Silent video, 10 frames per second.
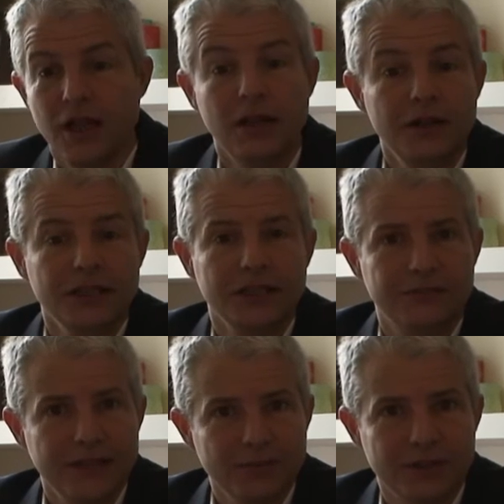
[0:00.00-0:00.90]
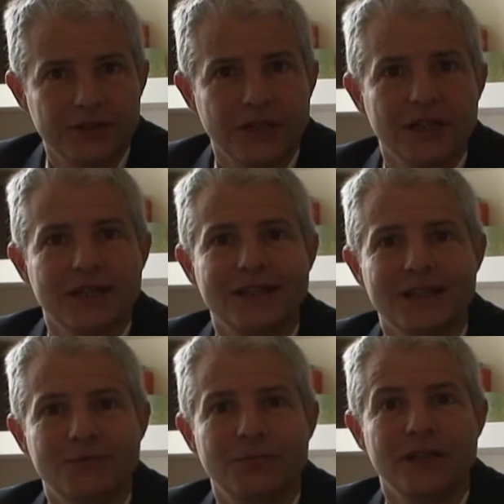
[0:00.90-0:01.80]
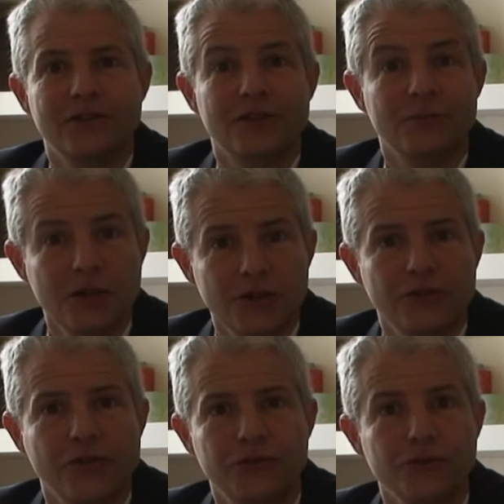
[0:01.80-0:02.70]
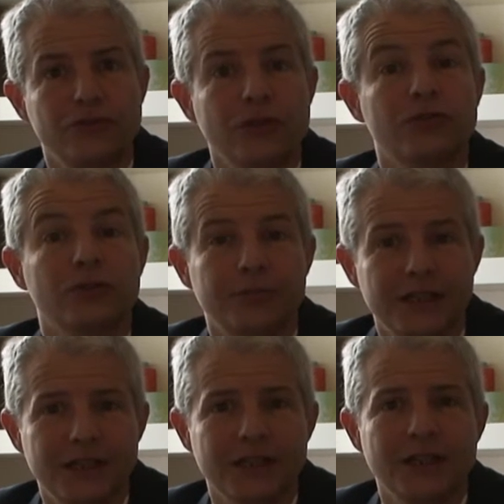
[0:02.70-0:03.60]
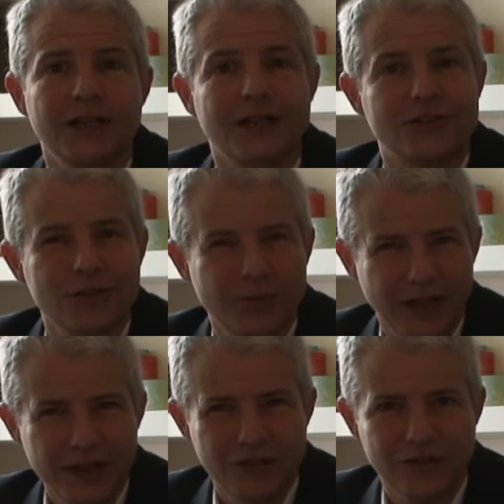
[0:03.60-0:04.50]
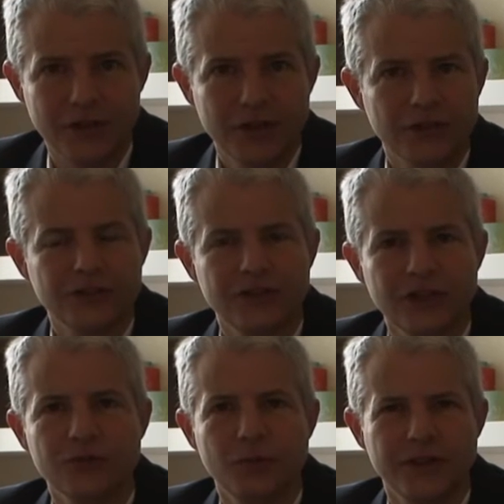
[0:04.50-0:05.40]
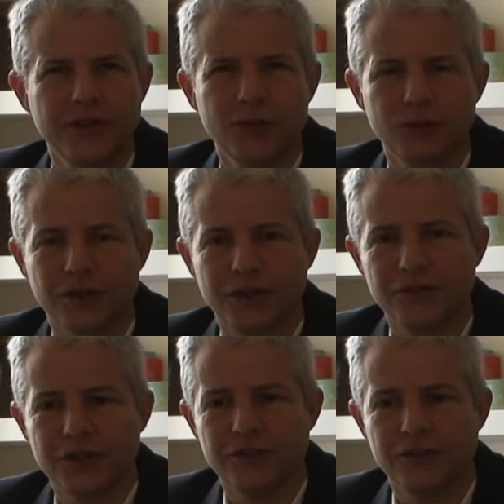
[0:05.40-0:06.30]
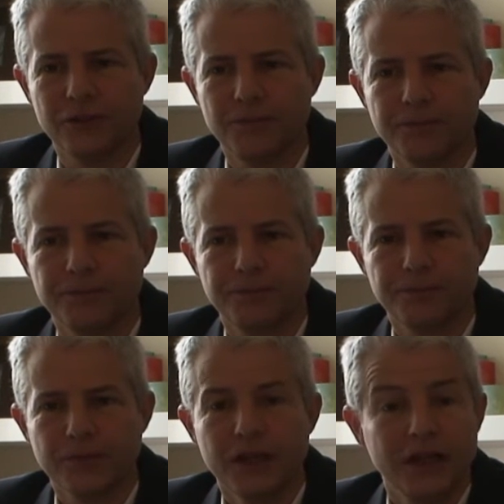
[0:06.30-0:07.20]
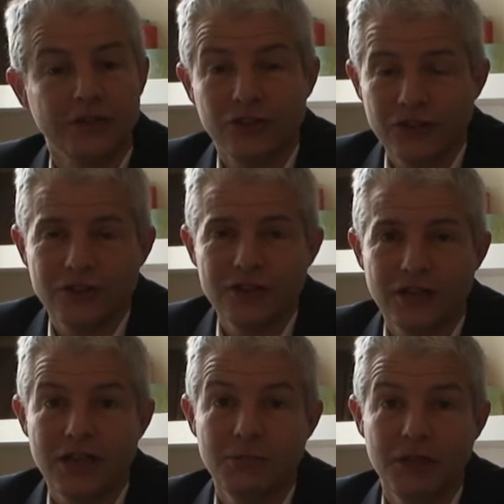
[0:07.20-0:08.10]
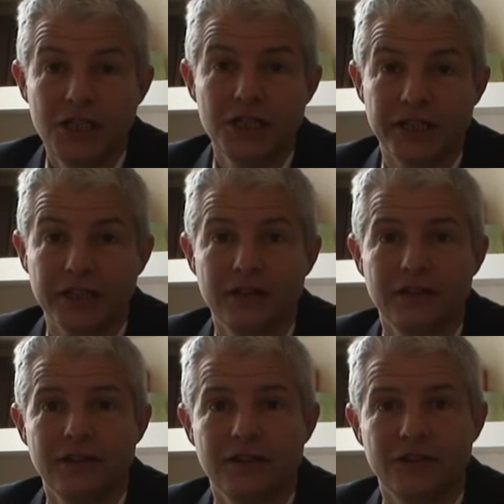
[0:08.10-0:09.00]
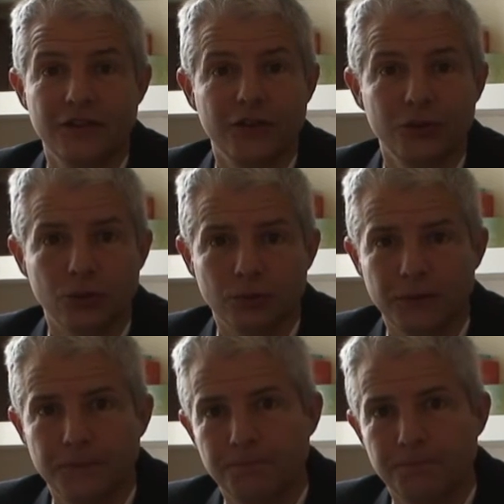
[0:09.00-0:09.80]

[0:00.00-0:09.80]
Learning and development takes place as much through social media and simulation as it does within the organisation. And just-in-time learning is the norm.